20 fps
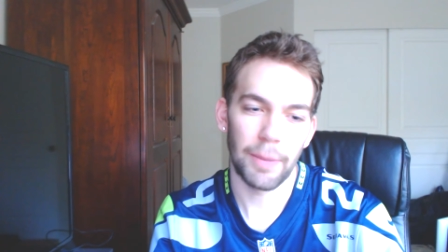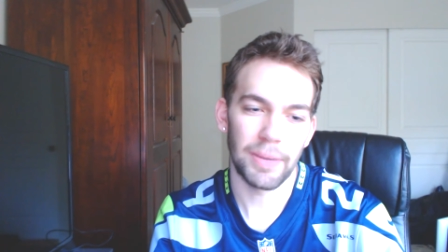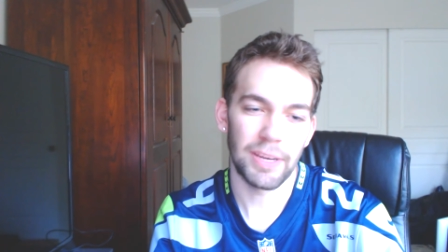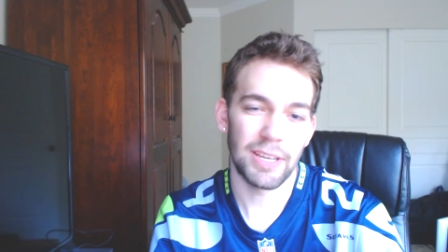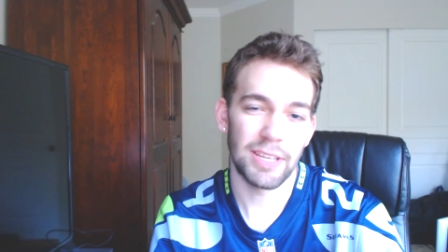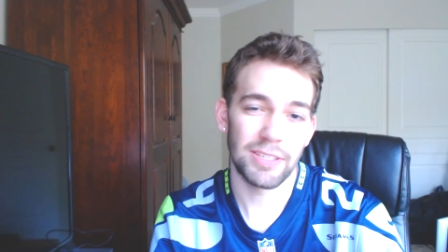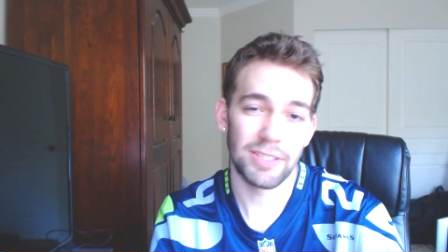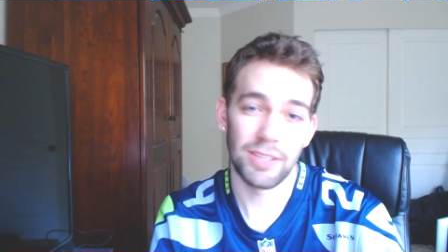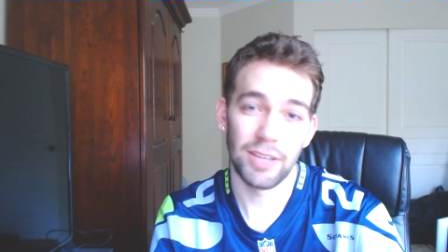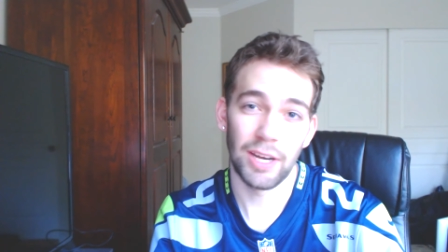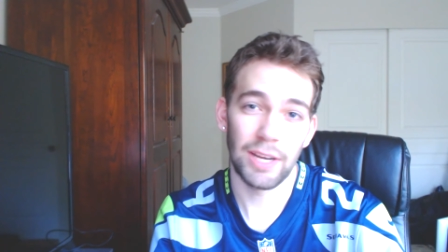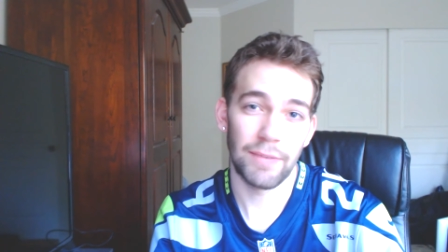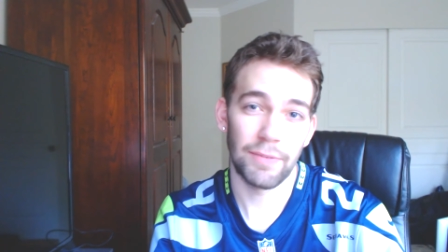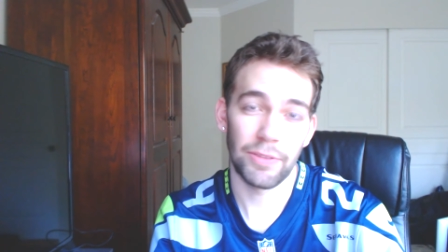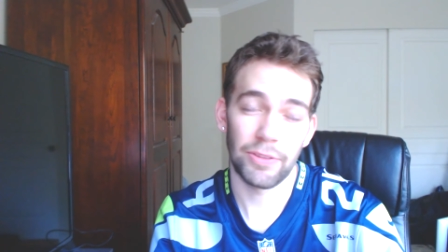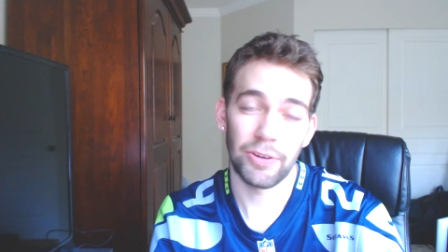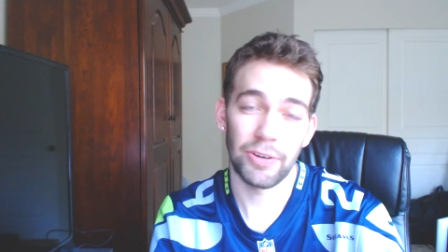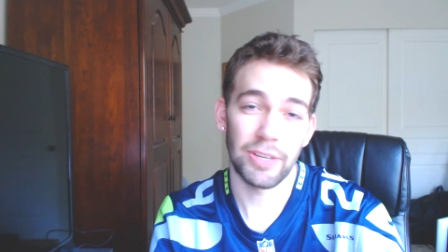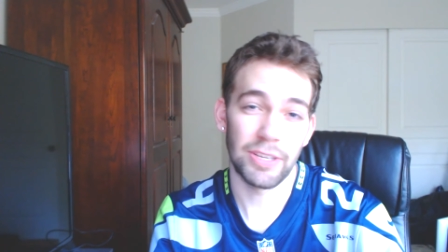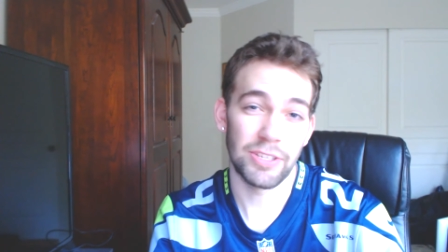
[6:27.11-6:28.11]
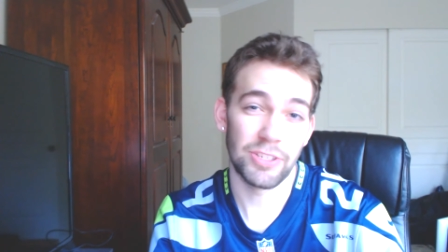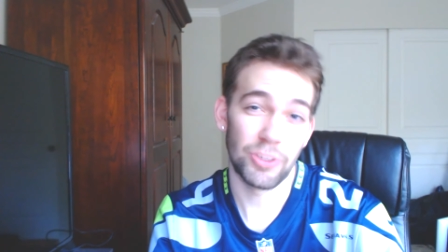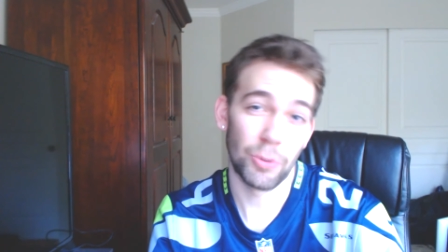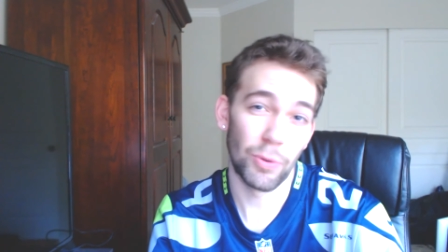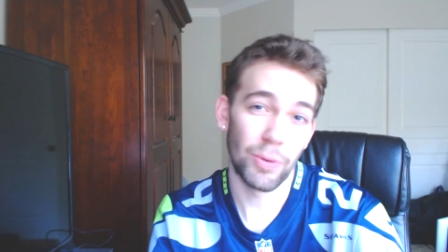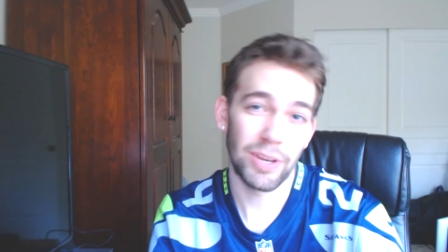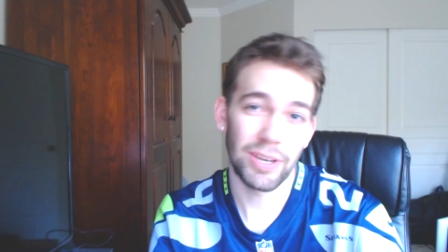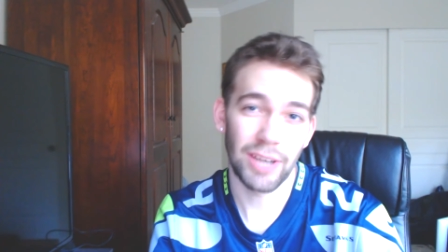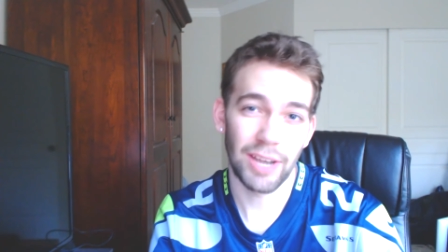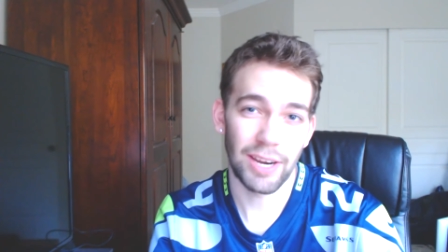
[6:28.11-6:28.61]
I mean, he's not even 30. He's
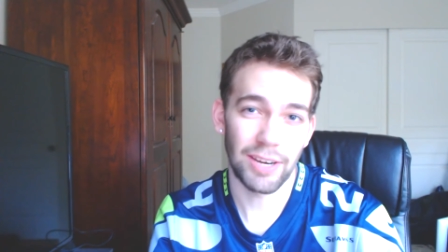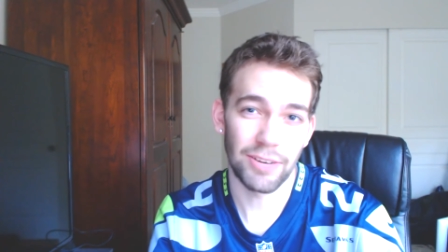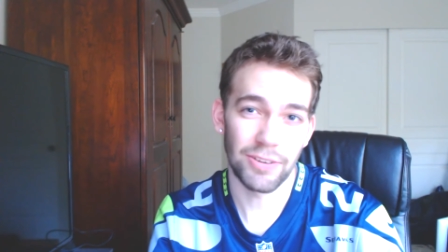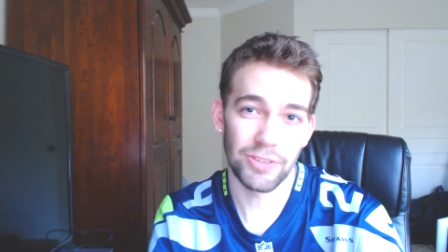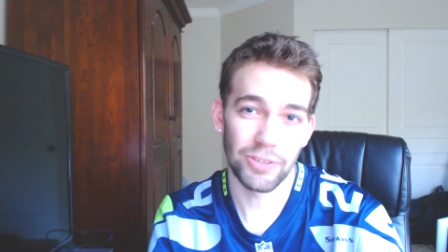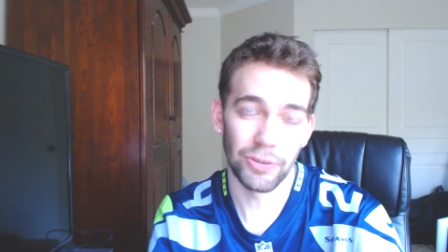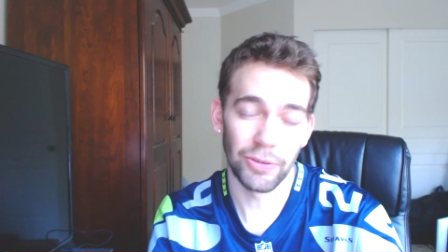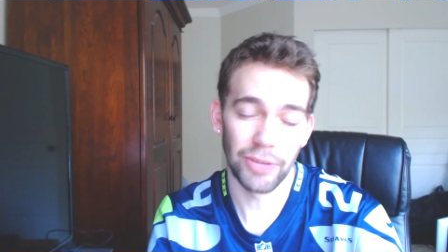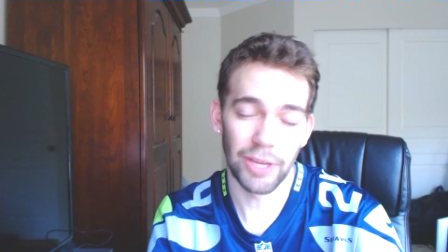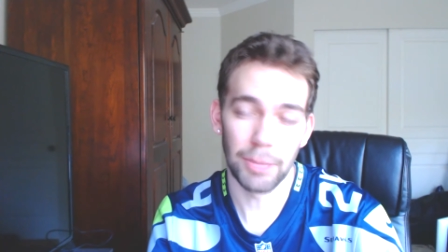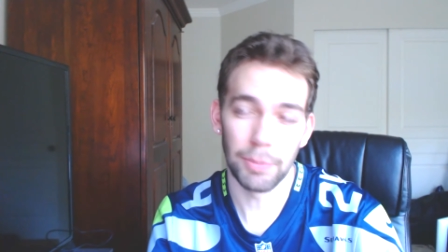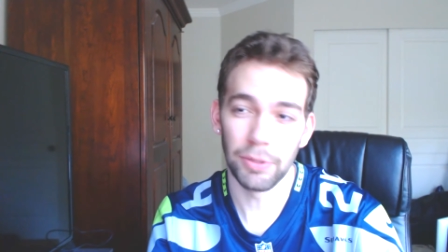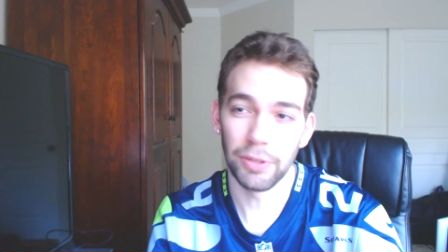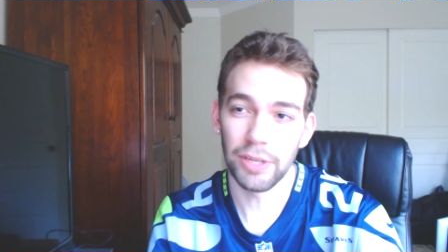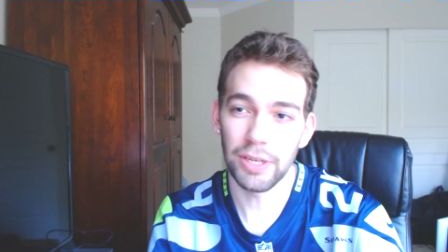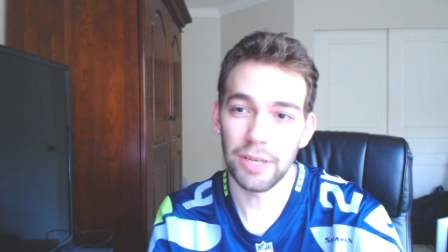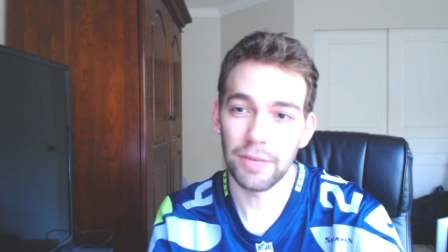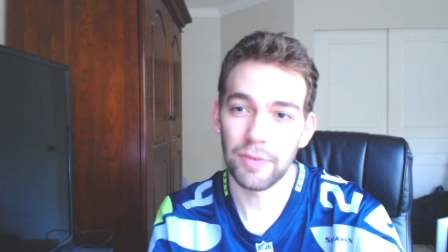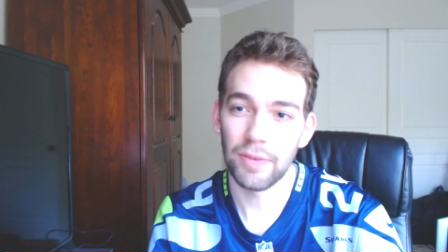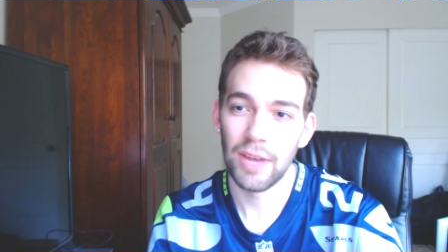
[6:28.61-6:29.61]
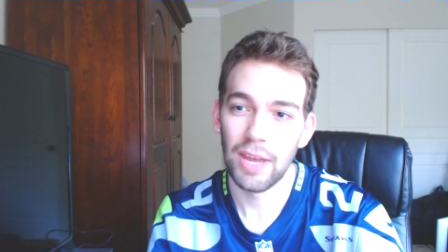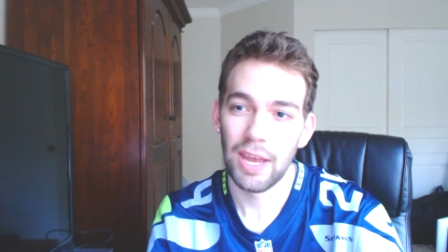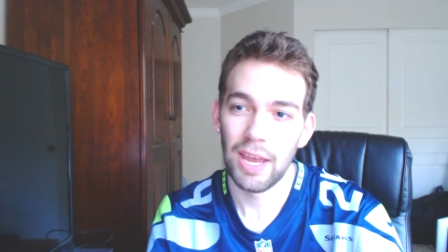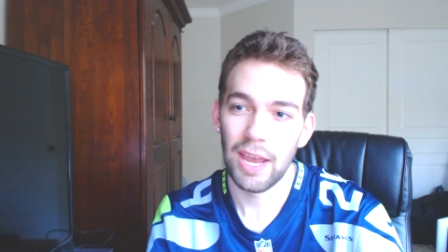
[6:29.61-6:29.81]
29 years old, I believe.